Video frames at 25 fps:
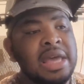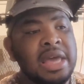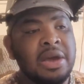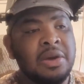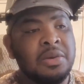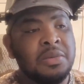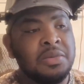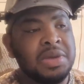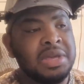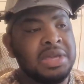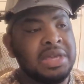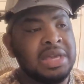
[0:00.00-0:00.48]

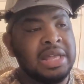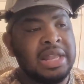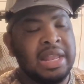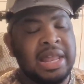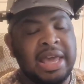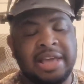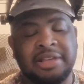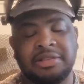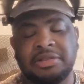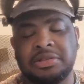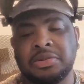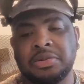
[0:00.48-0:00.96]
and we get
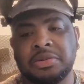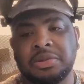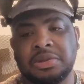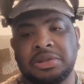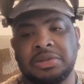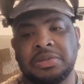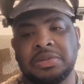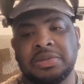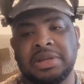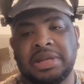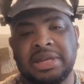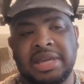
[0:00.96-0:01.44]
like 2 or
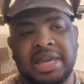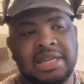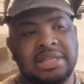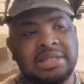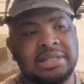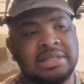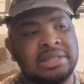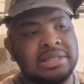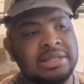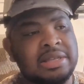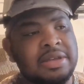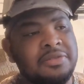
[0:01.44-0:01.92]
3
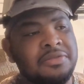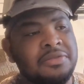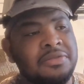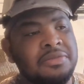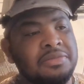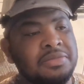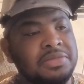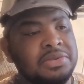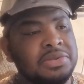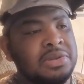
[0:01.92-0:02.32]
cases of them.